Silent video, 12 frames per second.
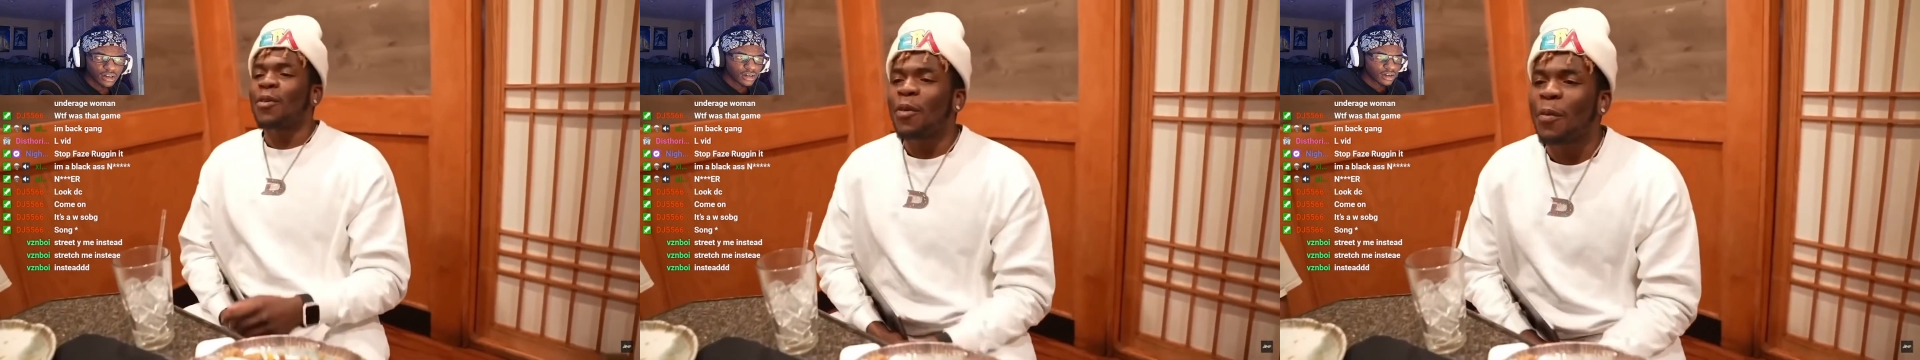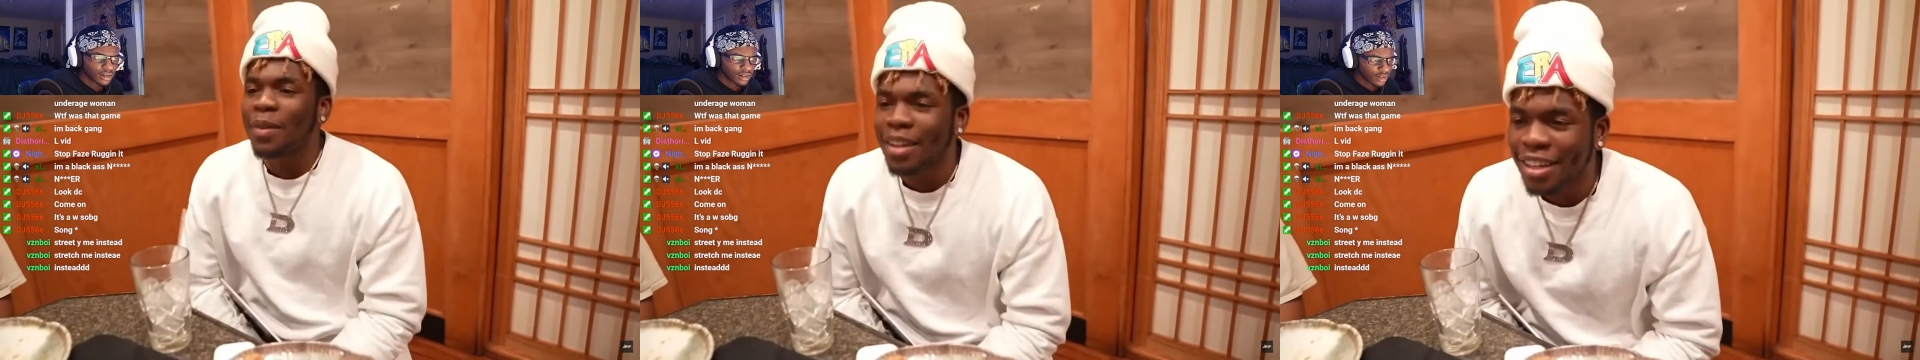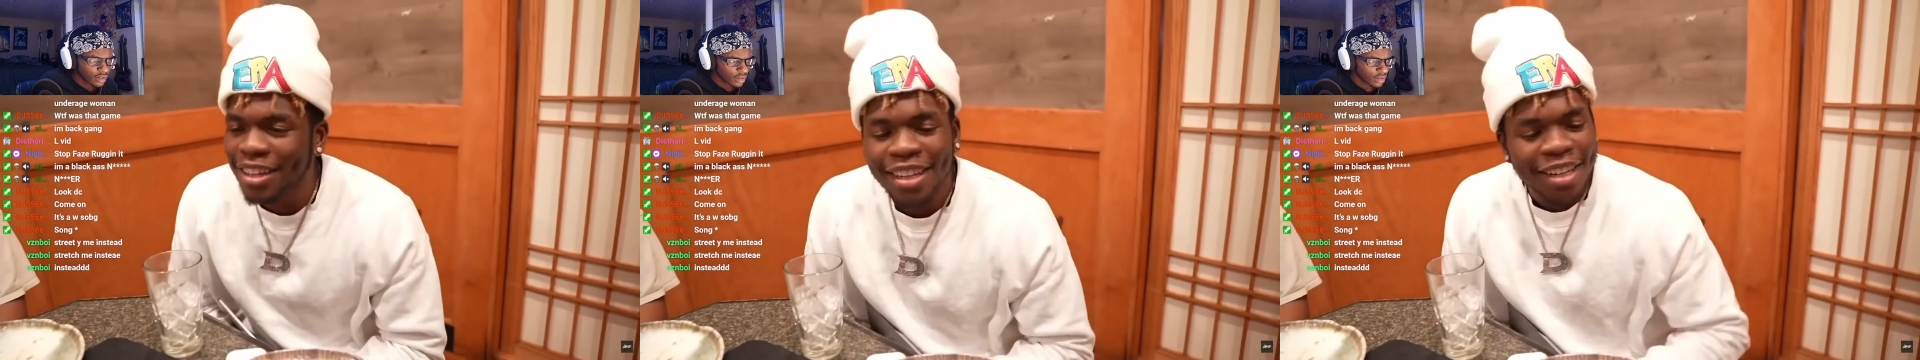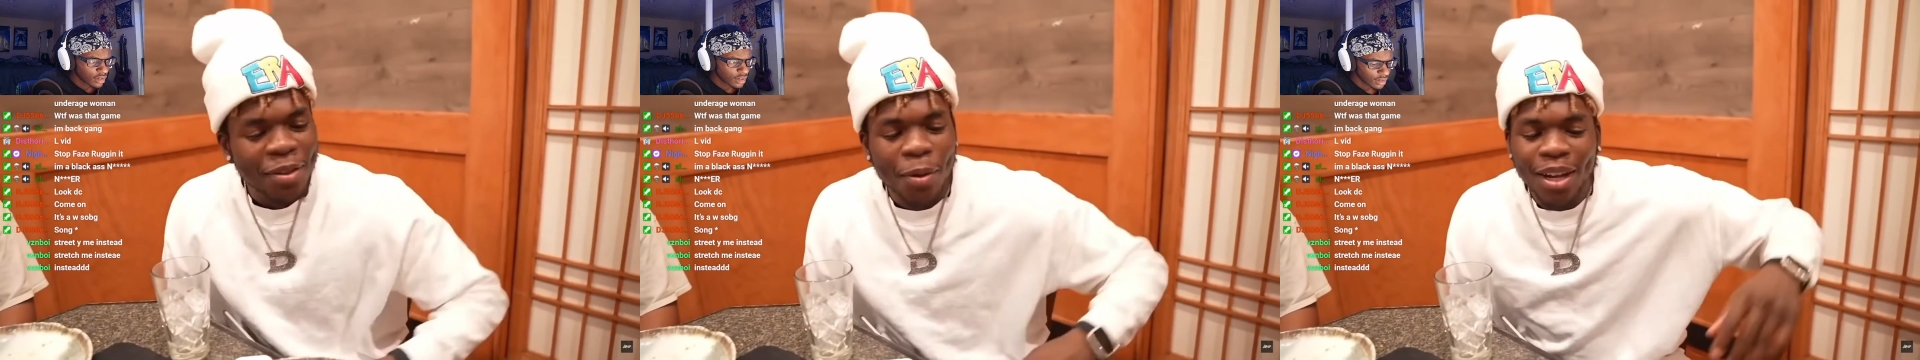room, nigga.
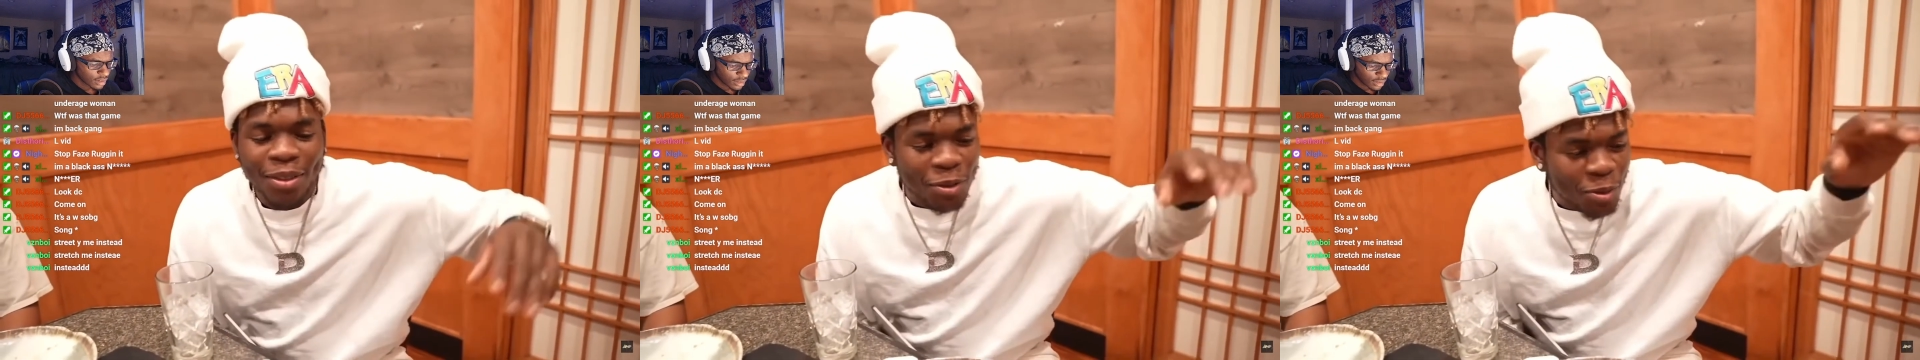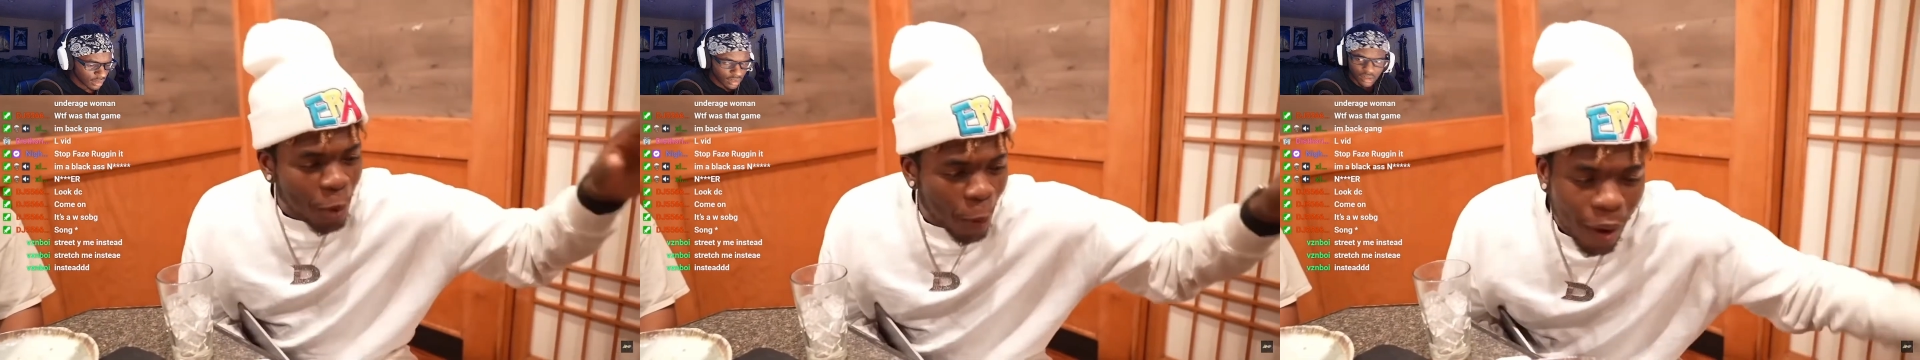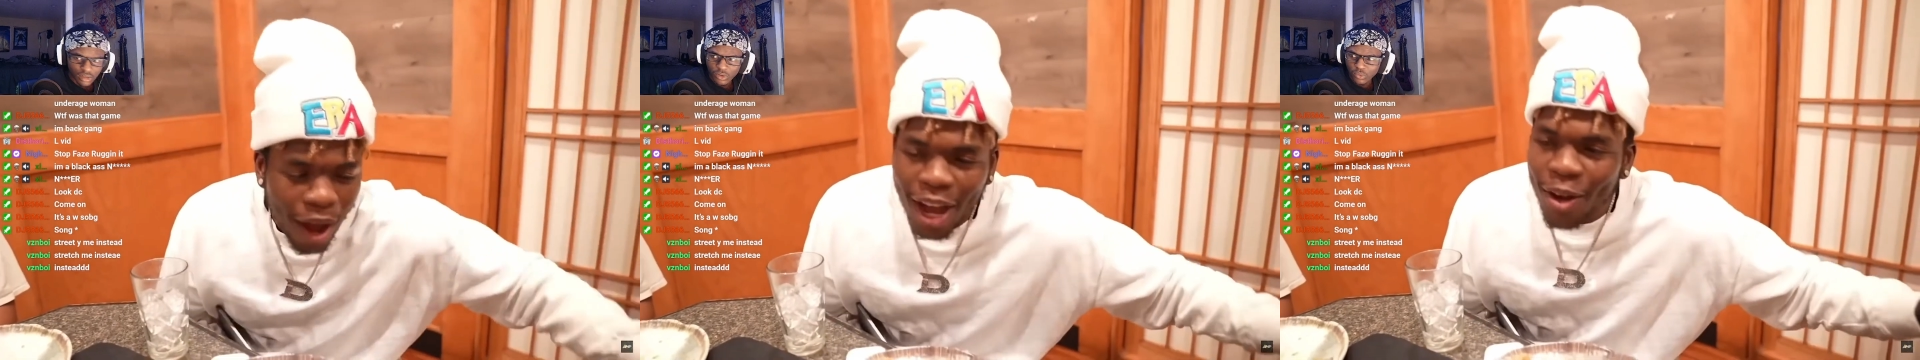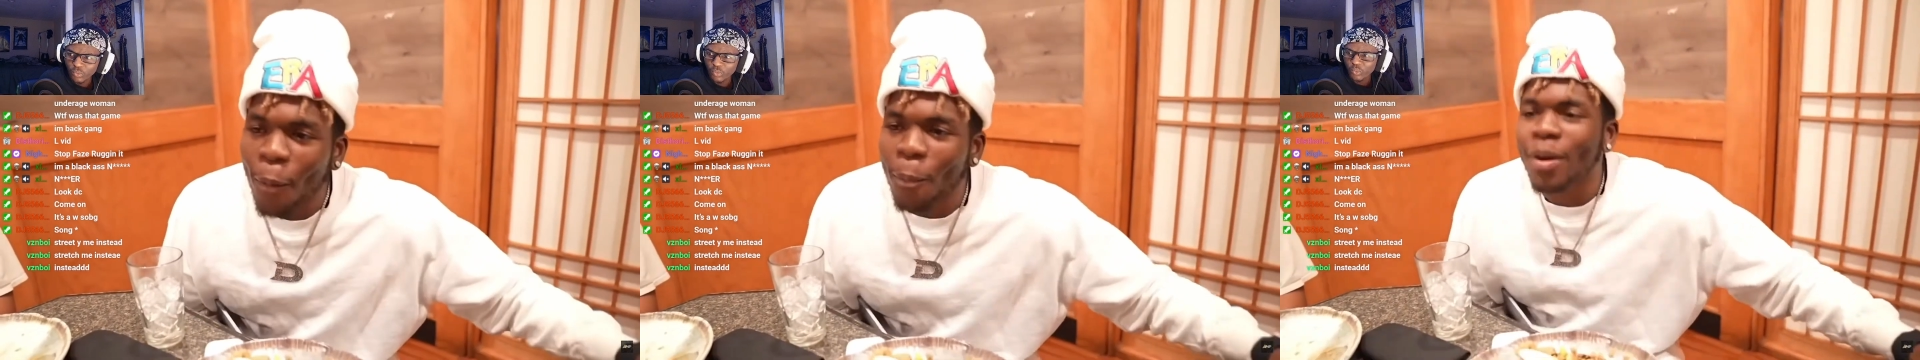You had the door wide
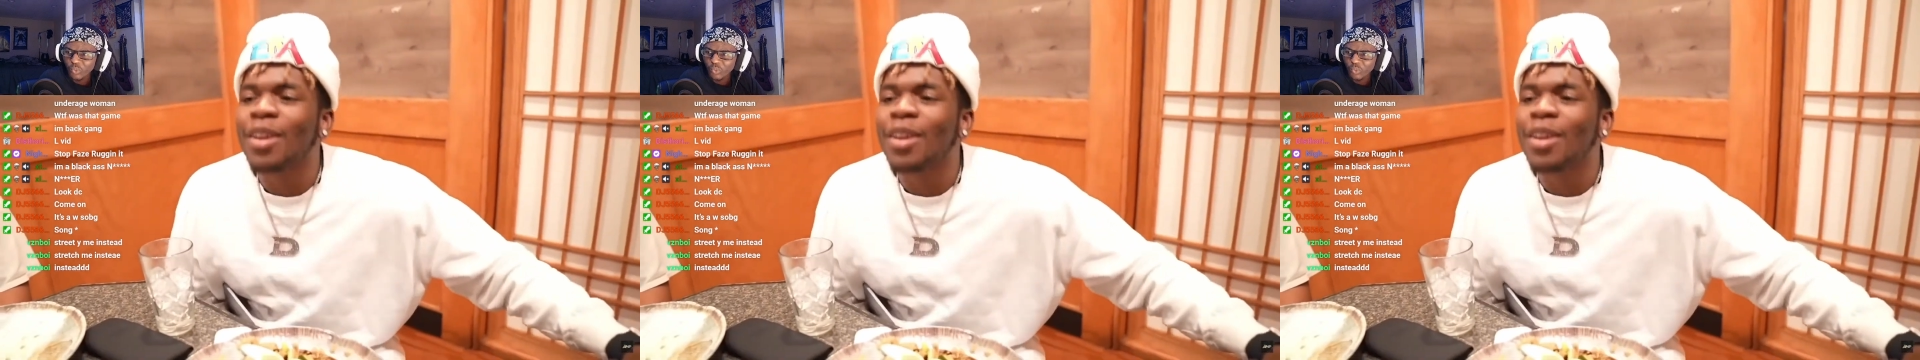open.